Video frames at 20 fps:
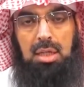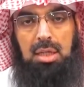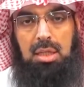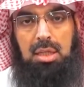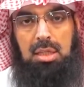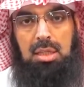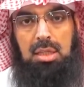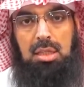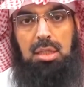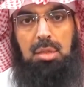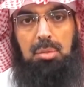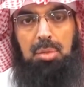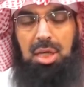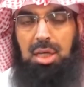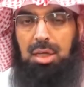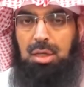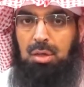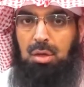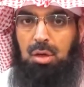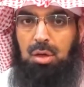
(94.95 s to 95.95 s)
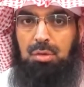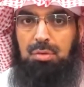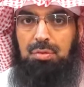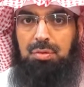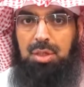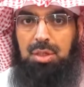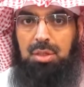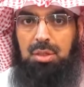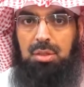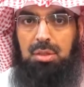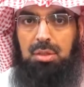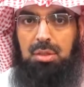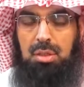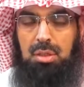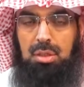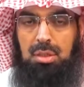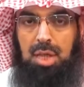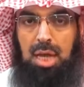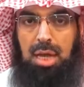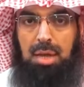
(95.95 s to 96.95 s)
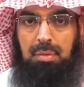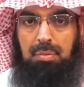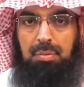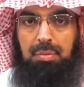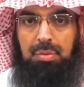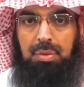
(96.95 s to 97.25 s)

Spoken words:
this is the beginning of Fajr time.